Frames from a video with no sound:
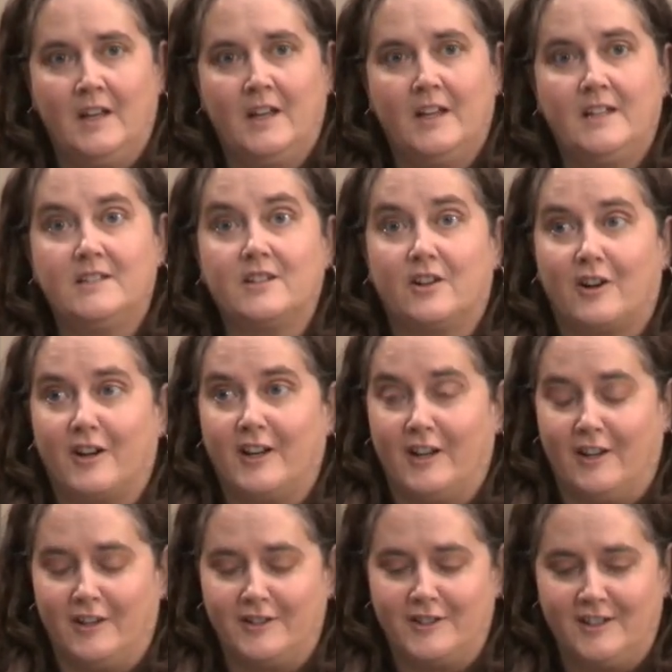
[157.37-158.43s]
He's a
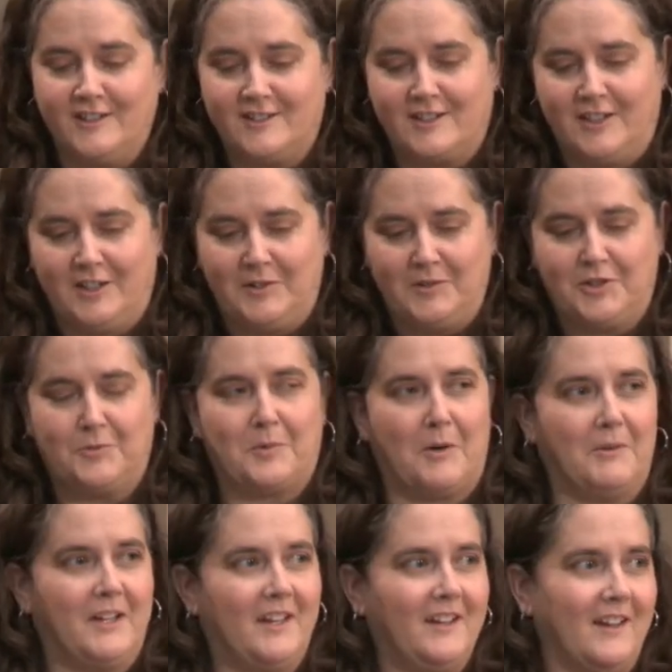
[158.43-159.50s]
cardiologist, which you
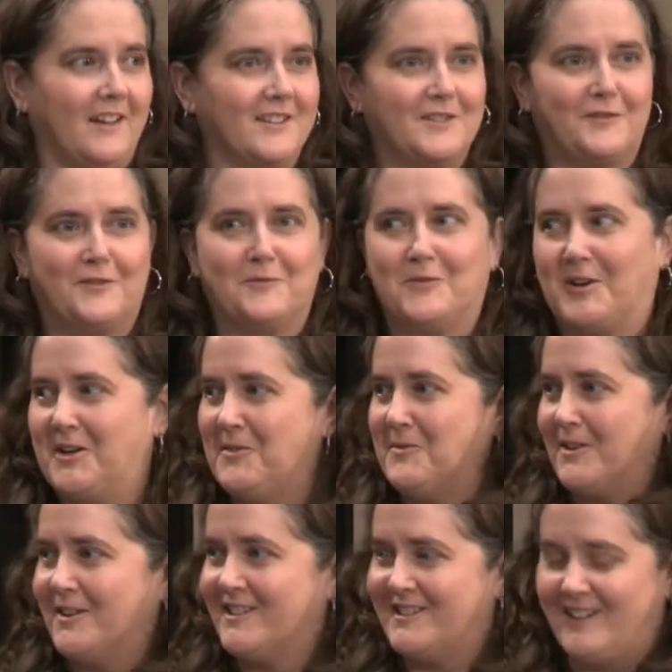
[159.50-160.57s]
probably can guess from where he
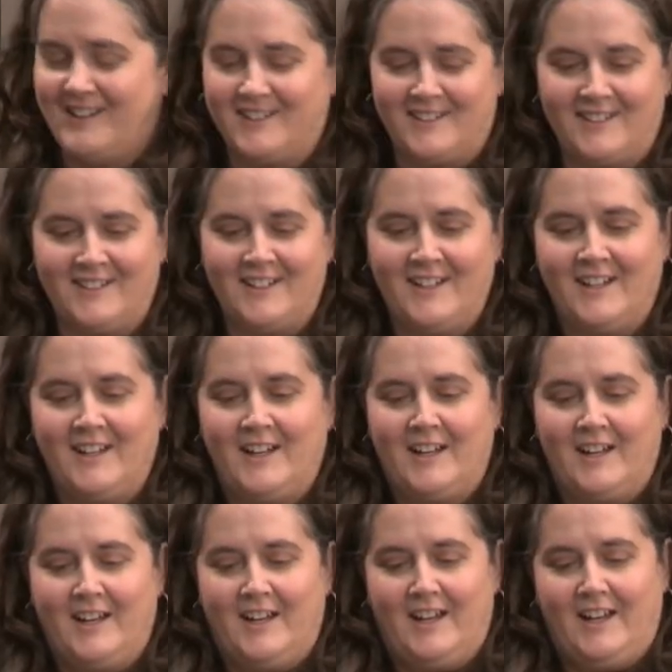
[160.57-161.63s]
works at,
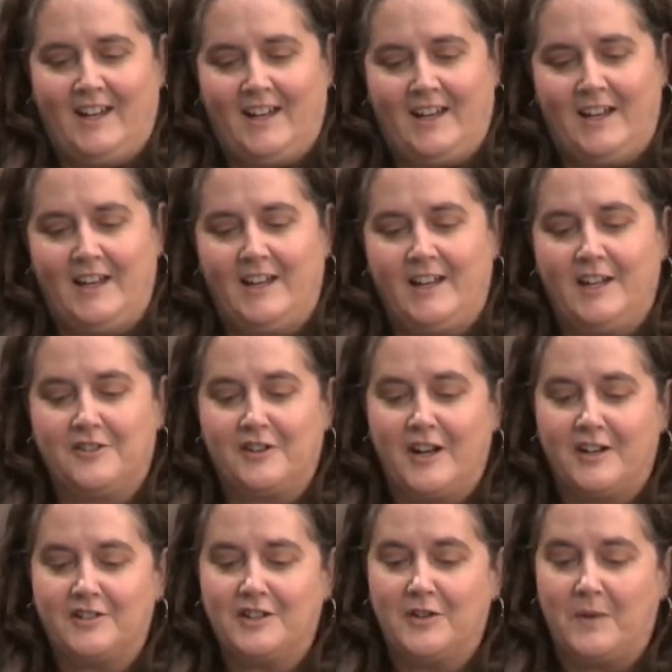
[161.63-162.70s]
and an
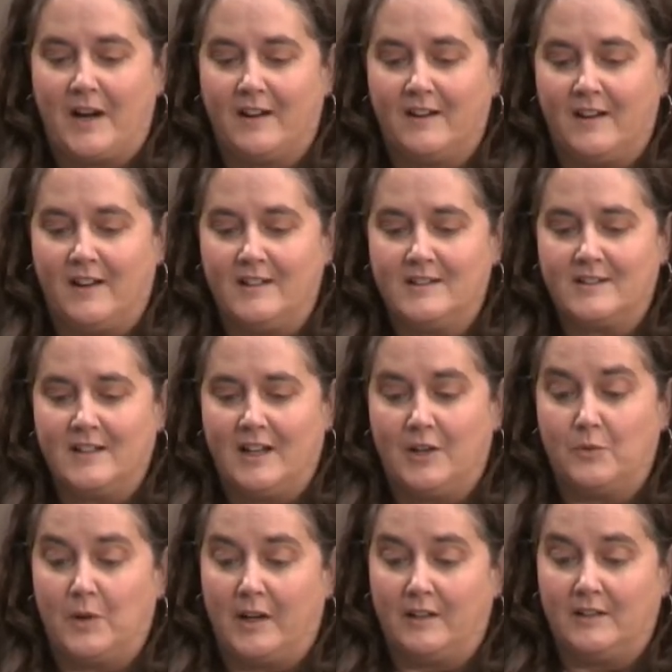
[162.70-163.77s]
internationally recognized
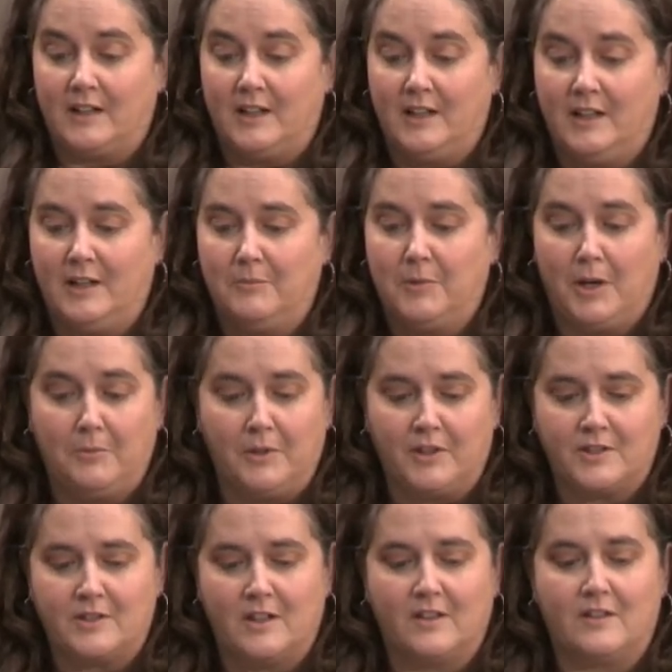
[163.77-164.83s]
and widely
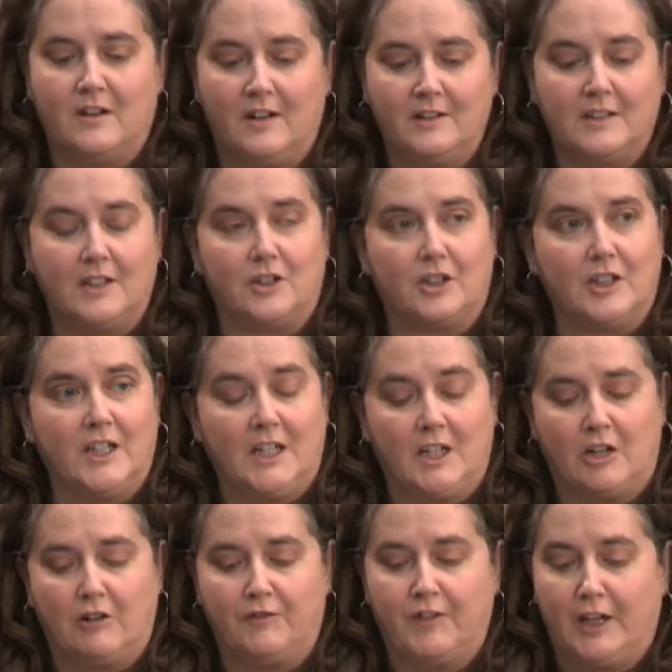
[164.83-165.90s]
published thought leader in
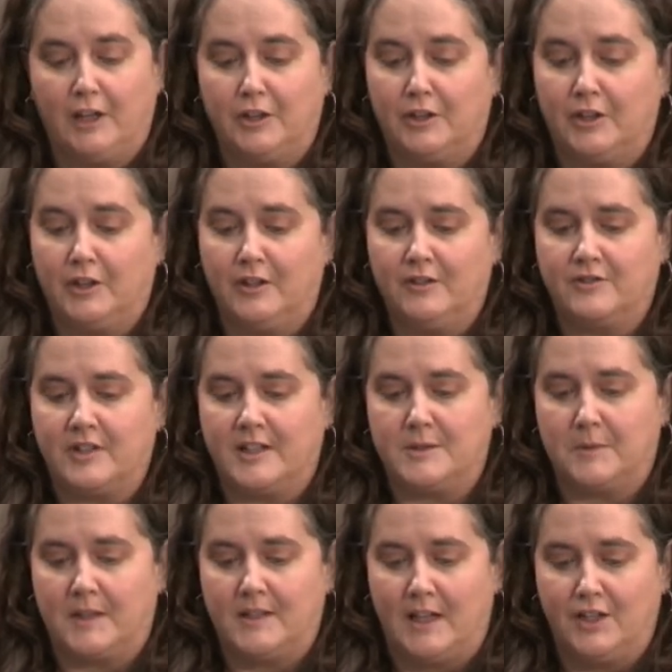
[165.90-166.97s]
heart failure,
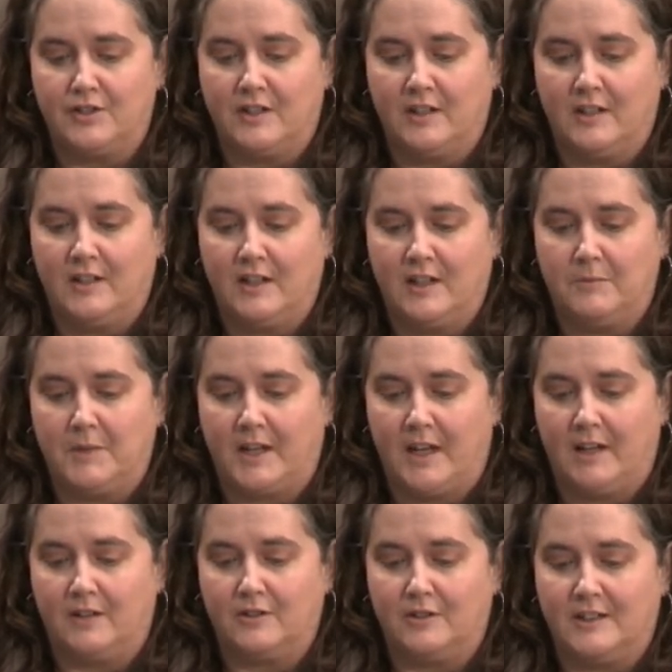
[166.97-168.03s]
transplantation, and
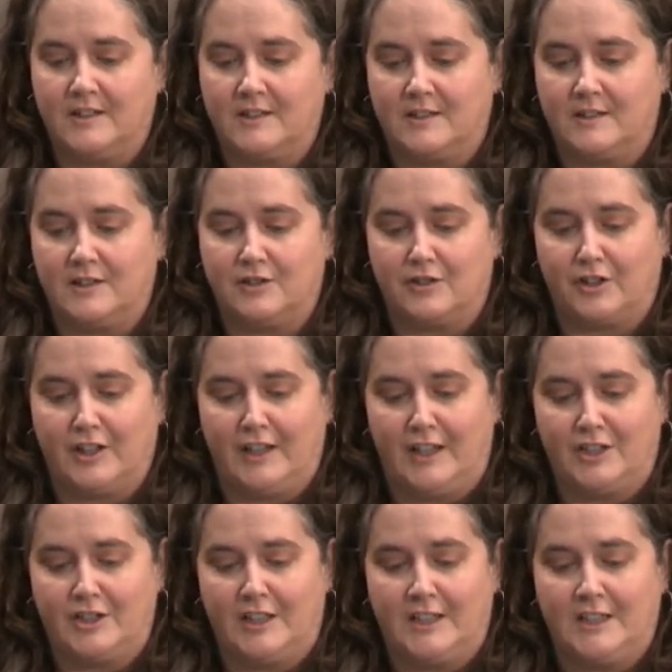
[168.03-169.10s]
mechanical assisted
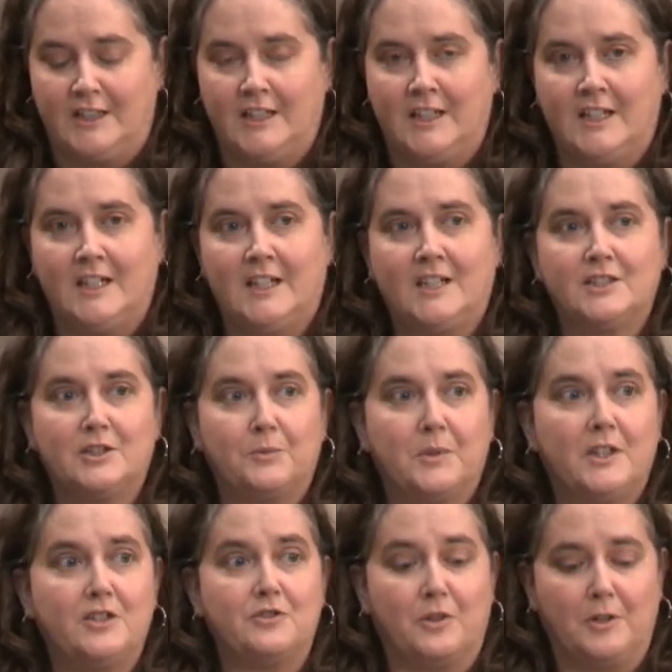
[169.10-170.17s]
circulation. So
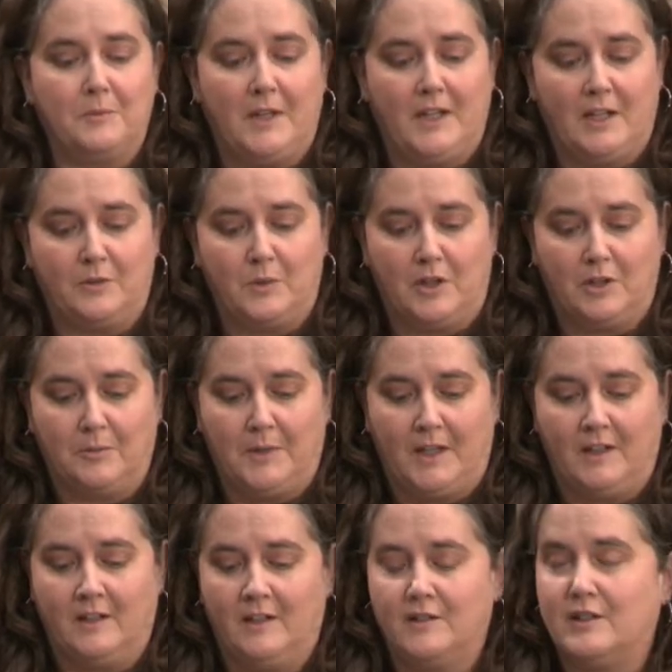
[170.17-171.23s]
please join me in
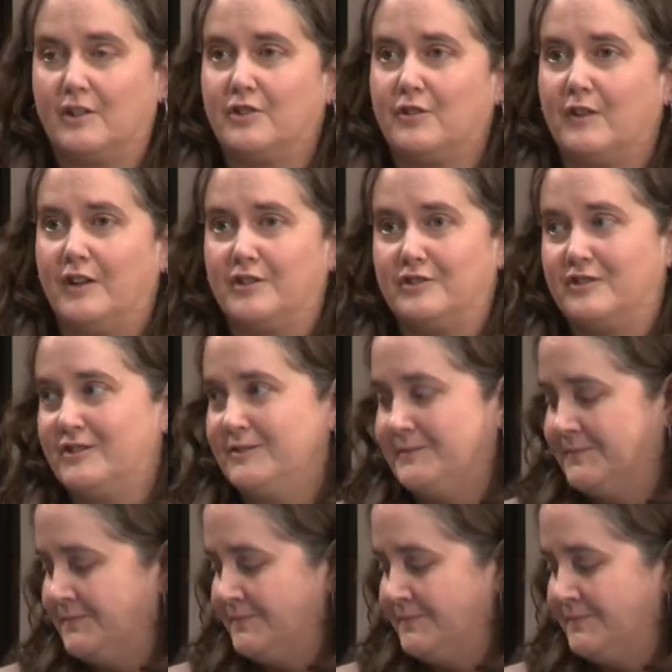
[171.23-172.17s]
welcoming Dr. Rogers.